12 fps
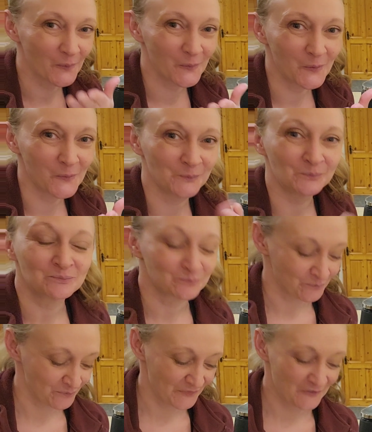oh,
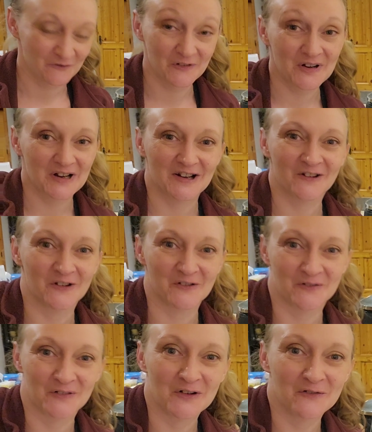really light
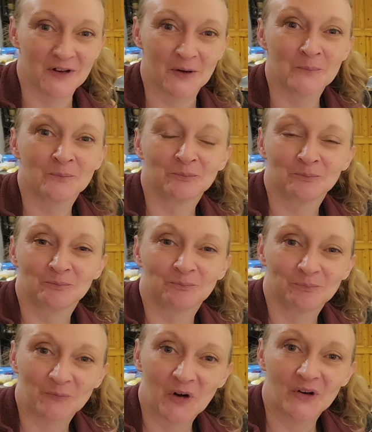and fluffy.
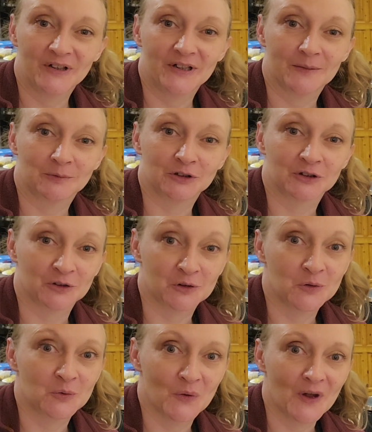I am going to
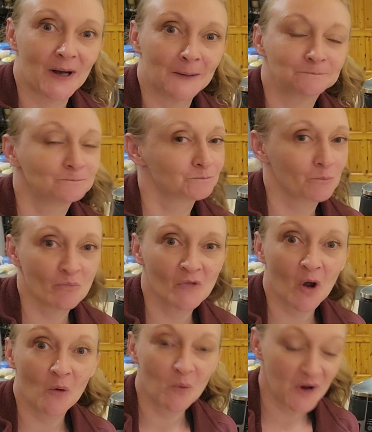call that
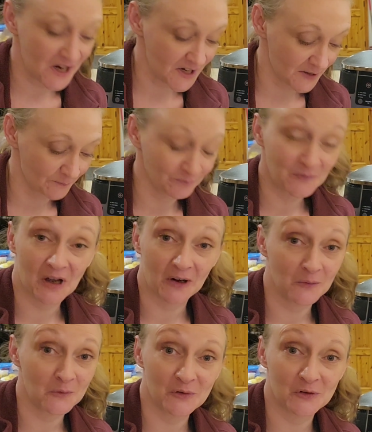a win.
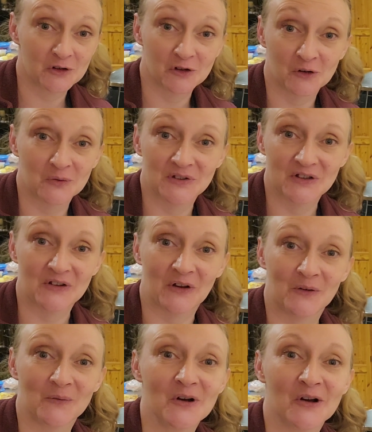And I wasn't sure, was this
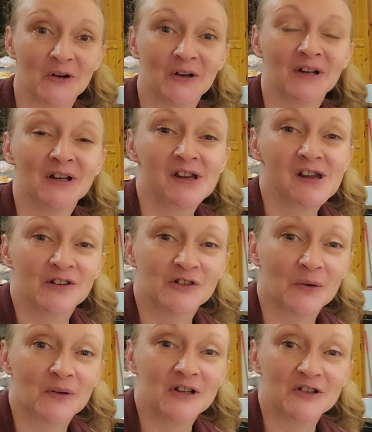going to work?
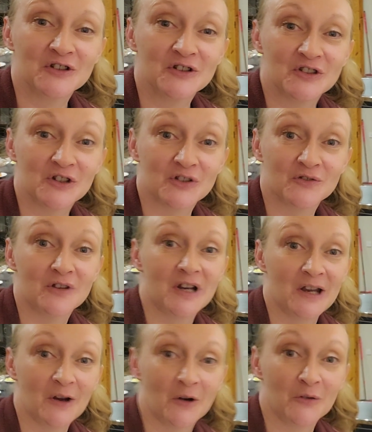So it just does
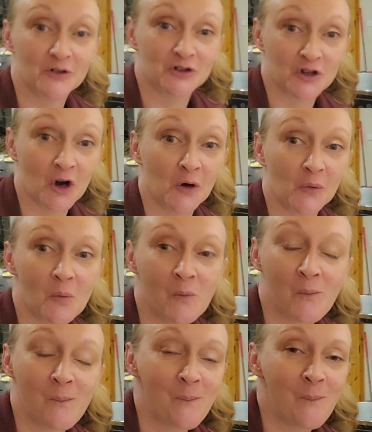really go to show,
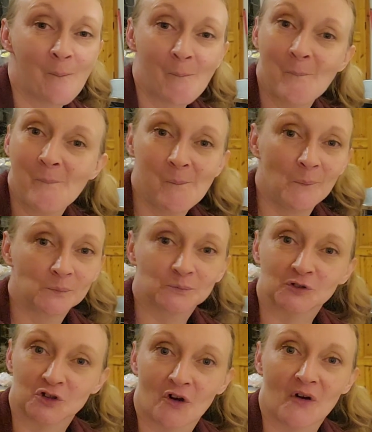
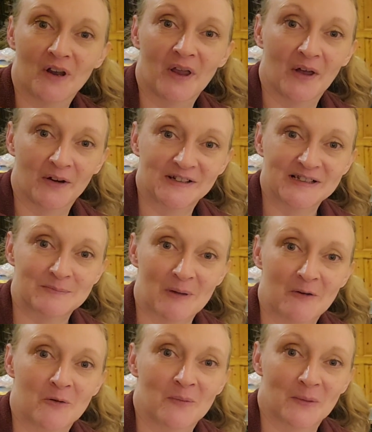try and
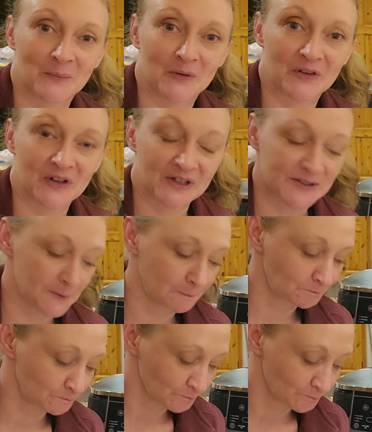experiment with things.